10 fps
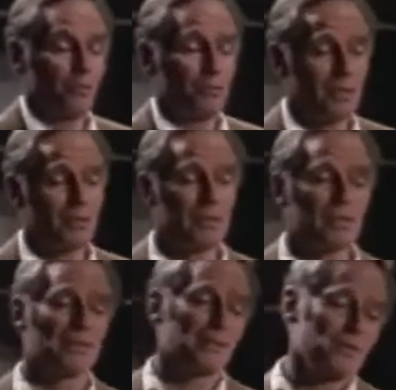If you were the
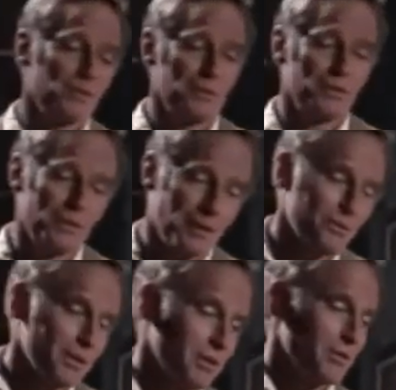only girl in the world and
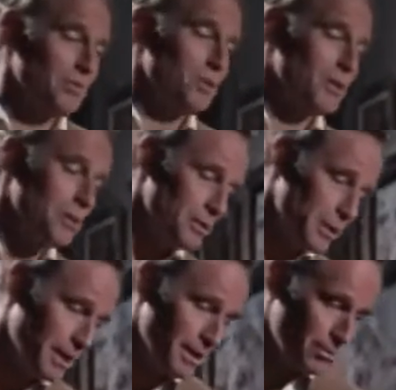I were the only boy,
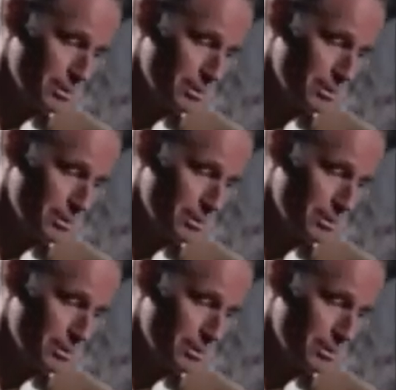okay.